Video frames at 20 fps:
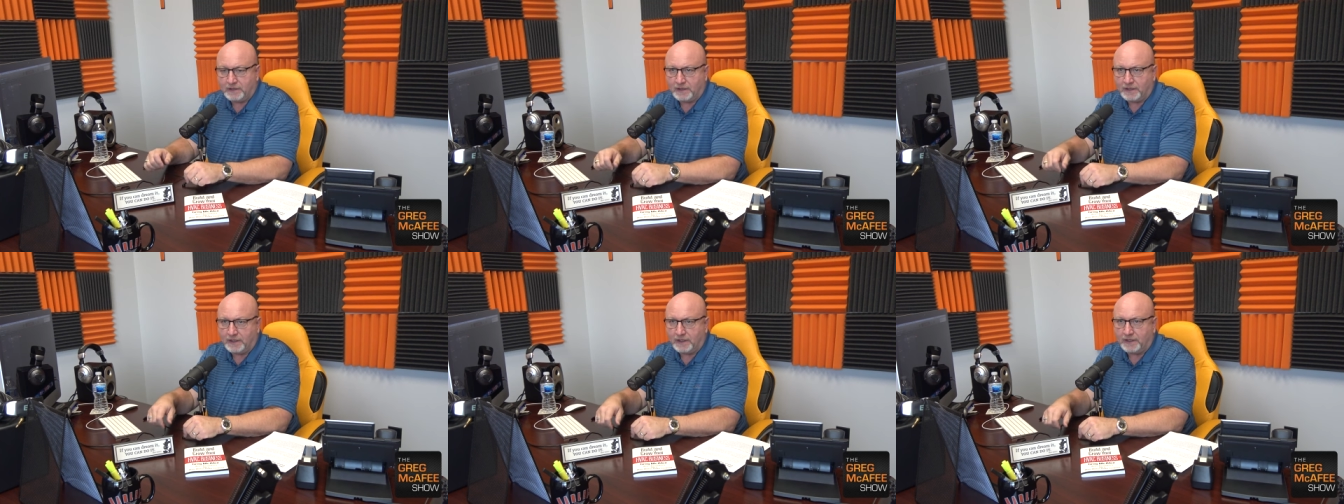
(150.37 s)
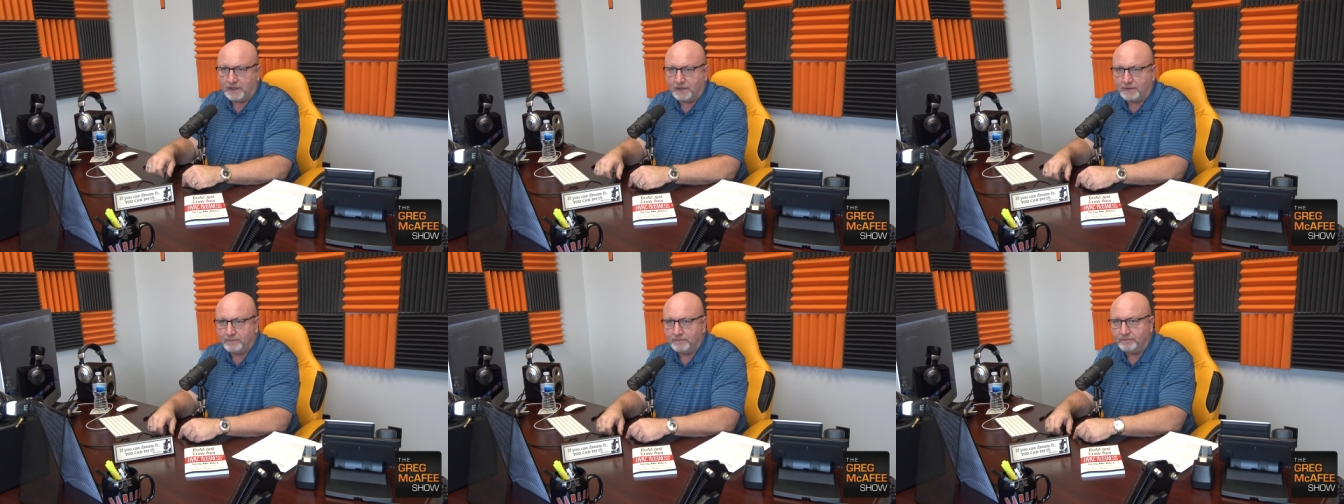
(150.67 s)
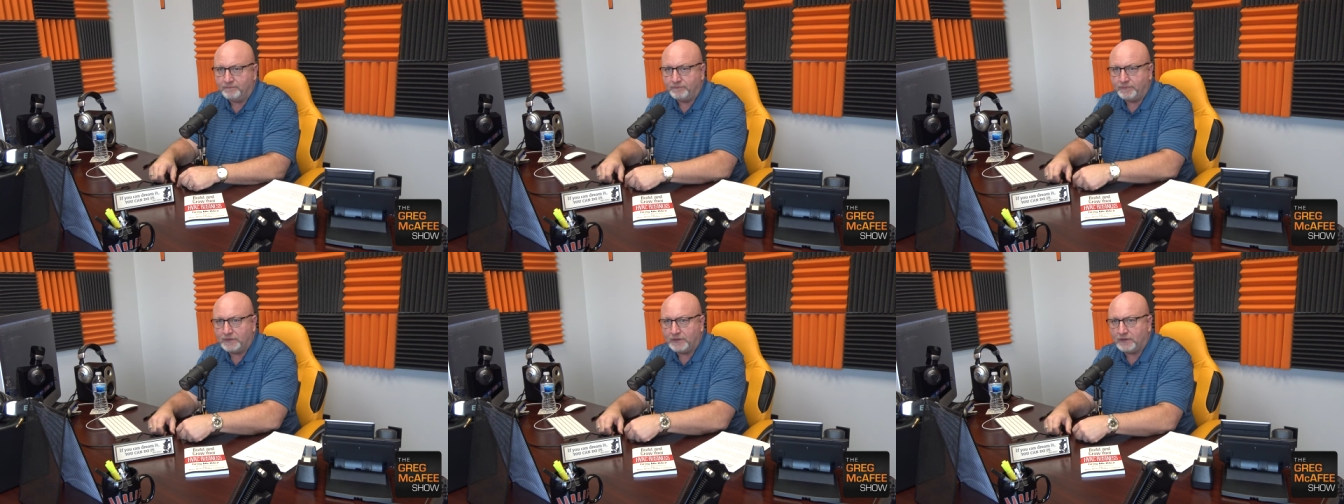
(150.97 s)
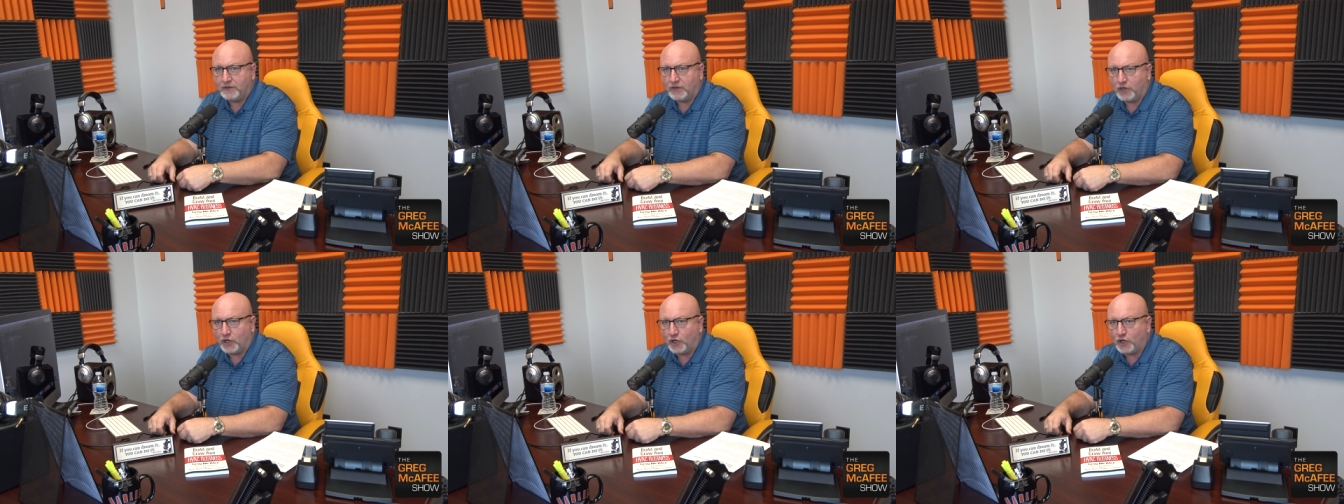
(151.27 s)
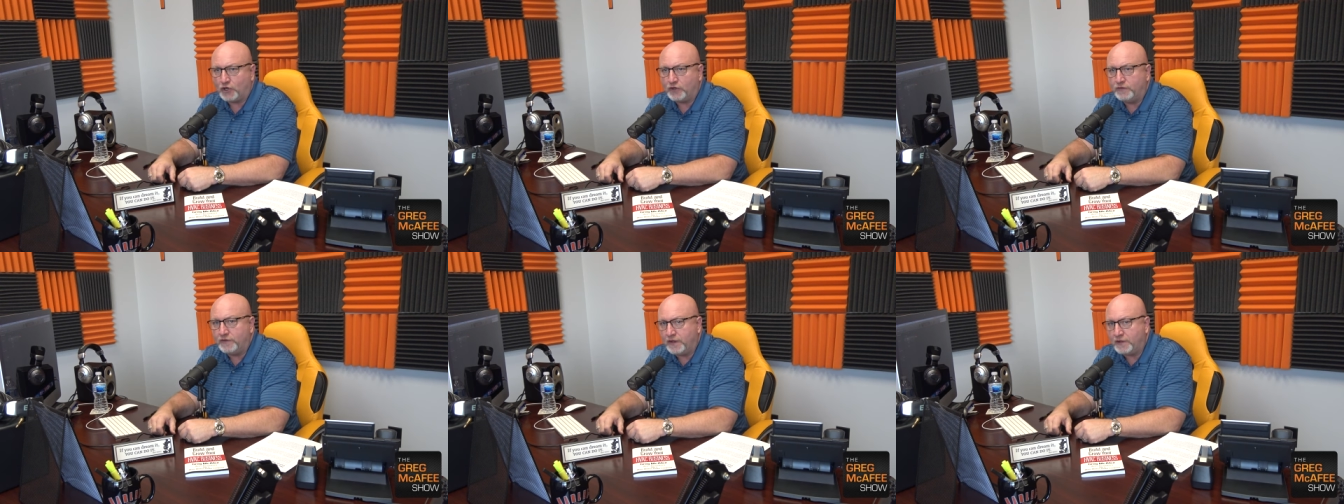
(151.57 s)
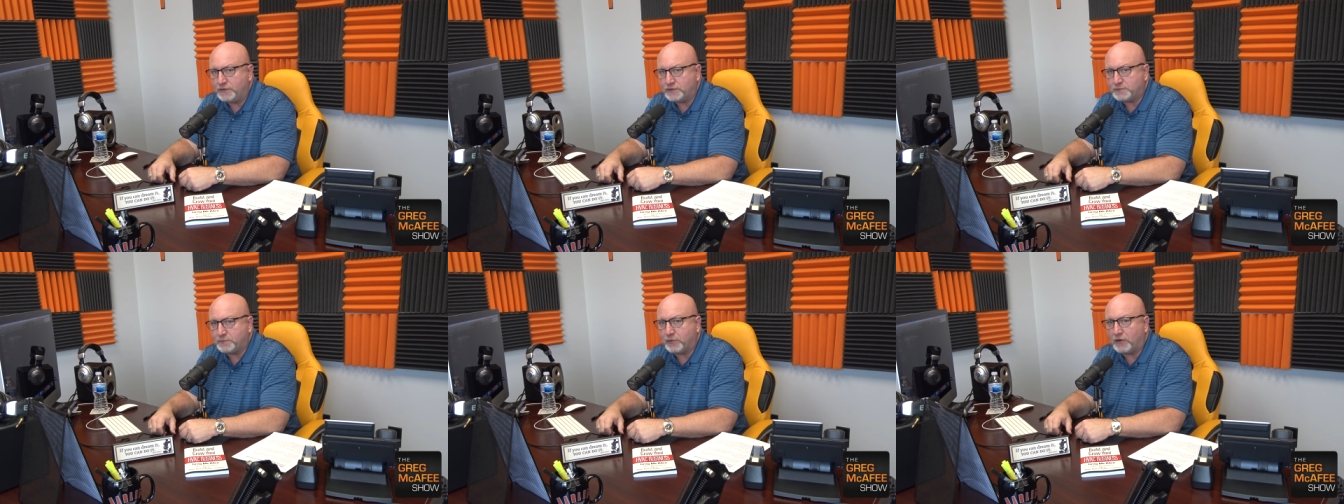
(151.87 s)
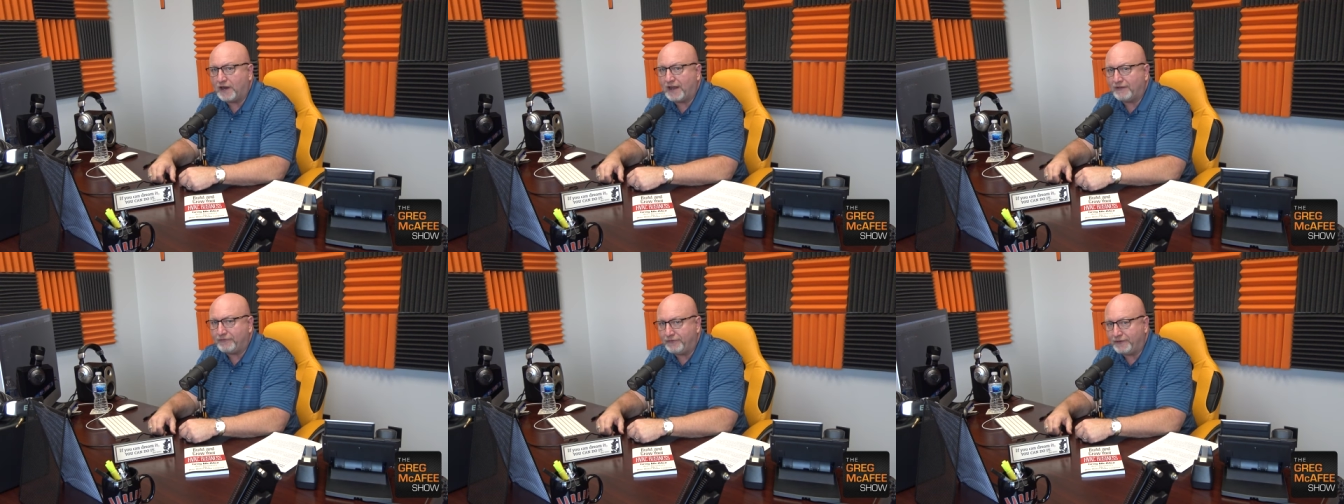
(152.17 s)
uh, earn those
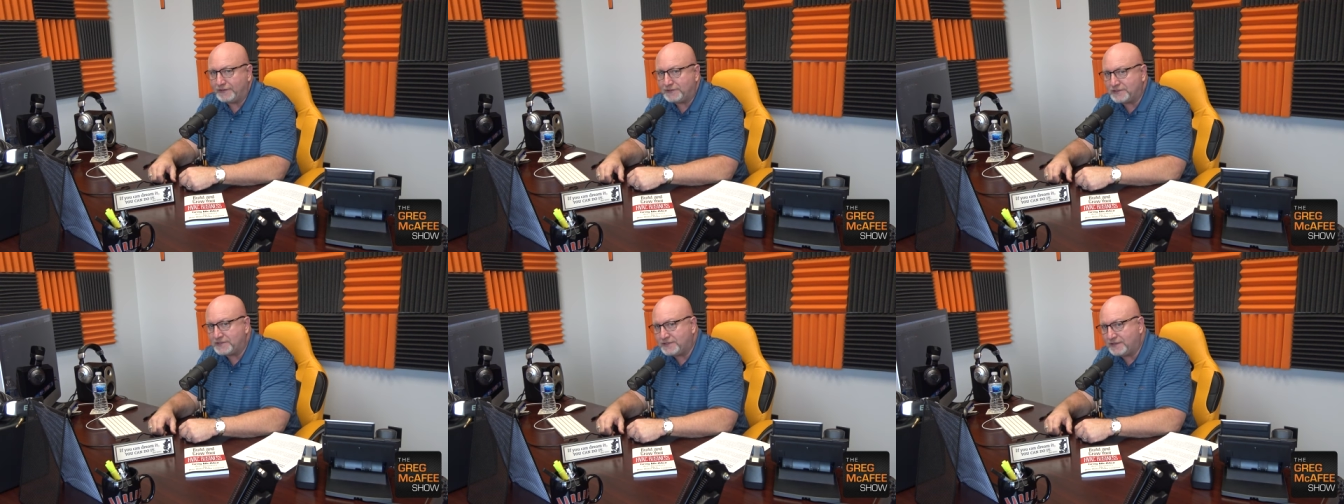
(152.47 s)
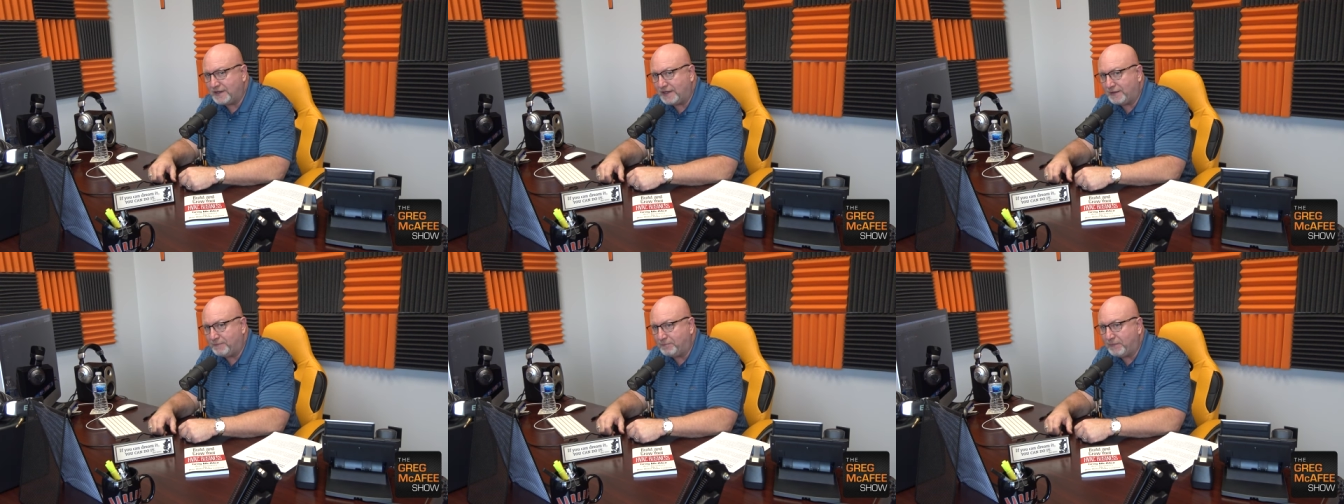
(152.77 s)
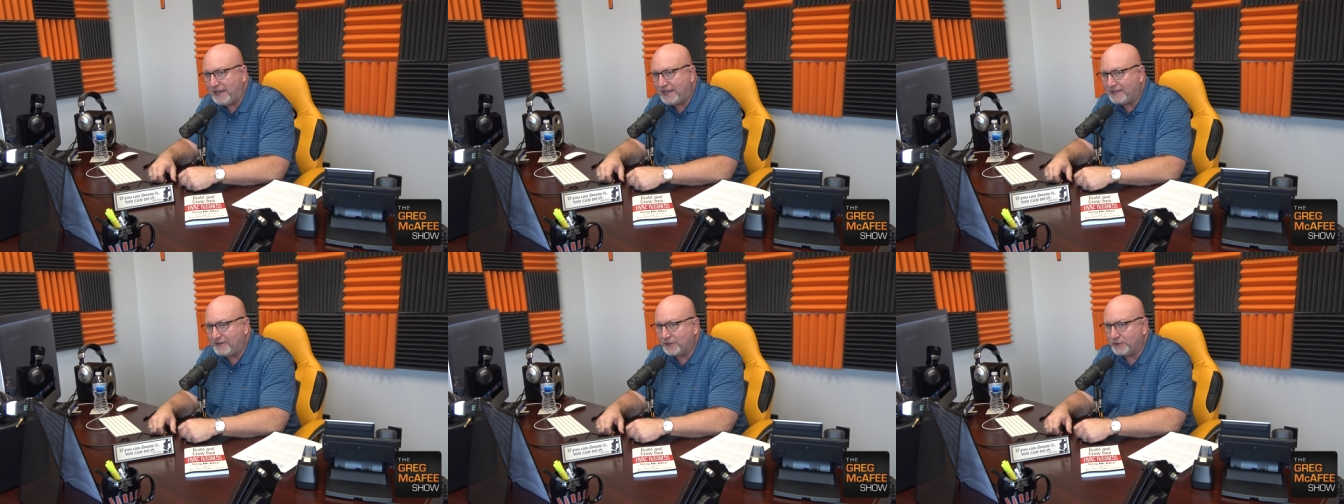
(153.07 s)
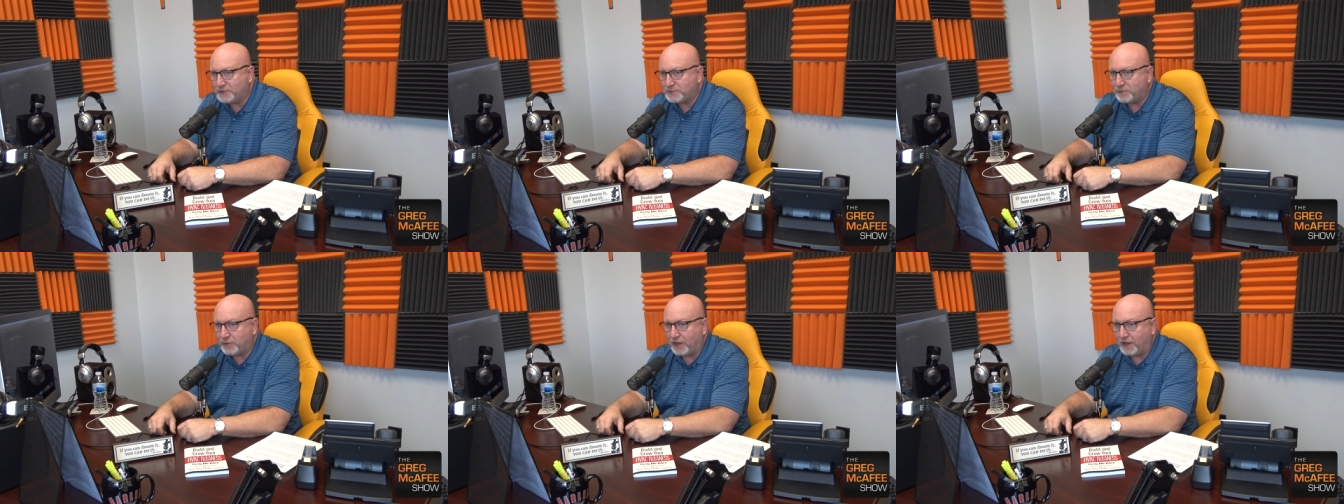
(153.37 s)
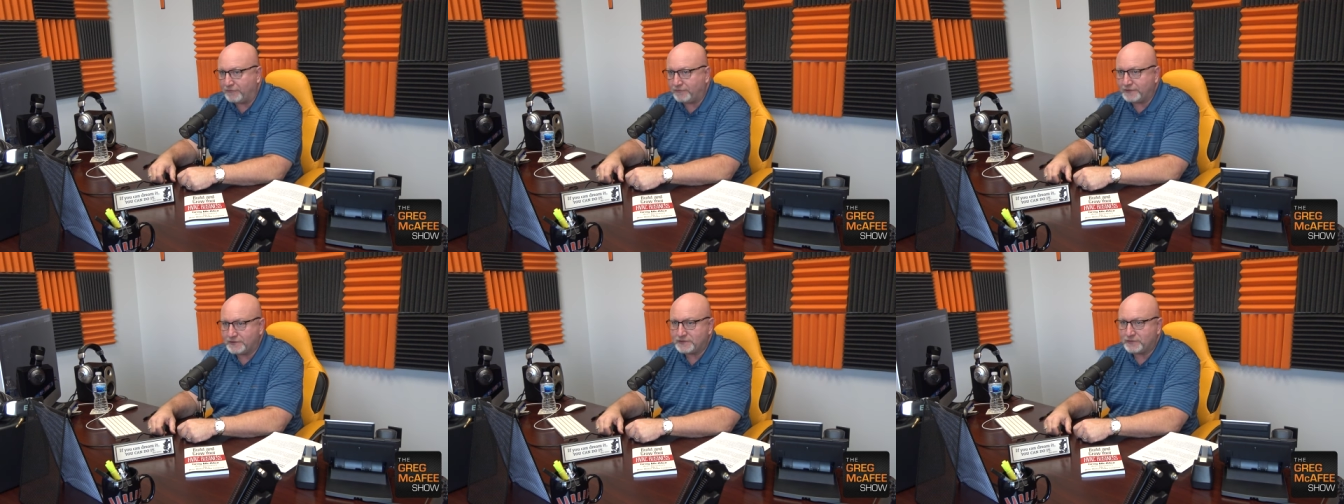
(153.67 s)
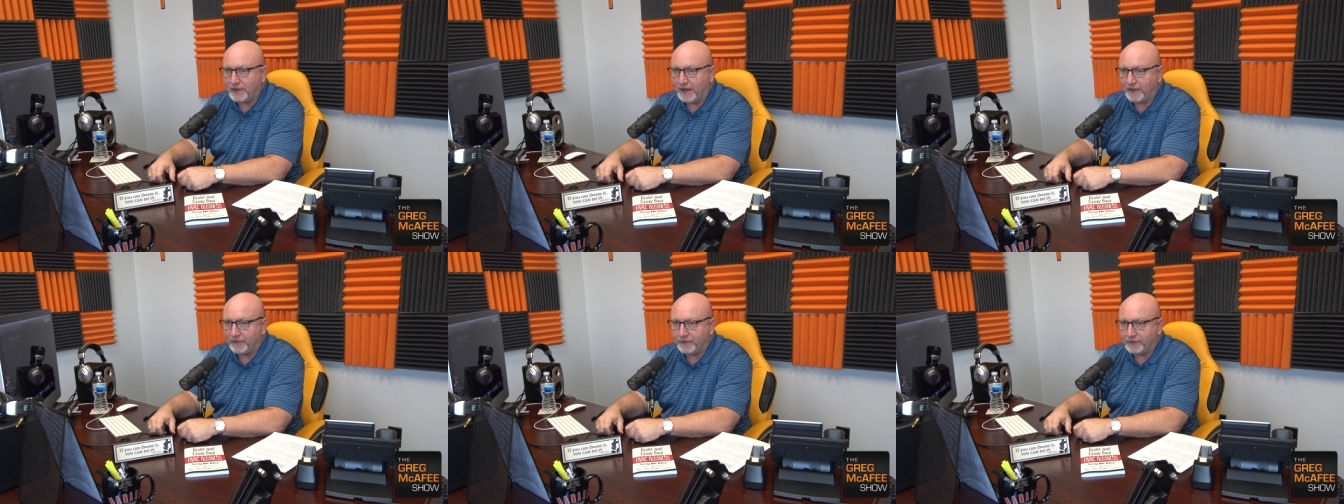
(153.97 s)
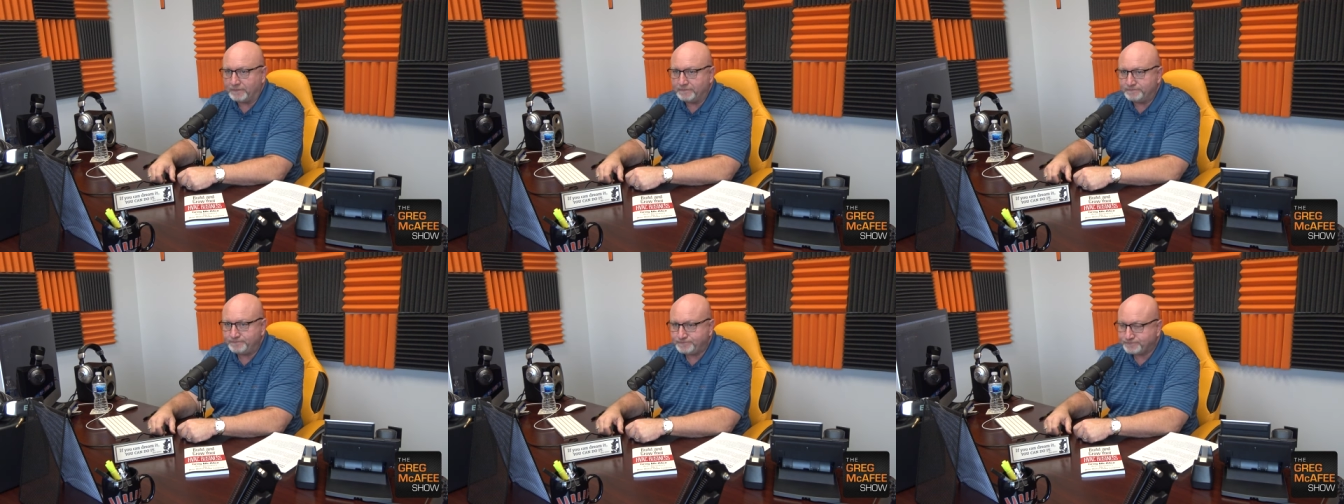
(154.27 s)
profits and make those profits, rather.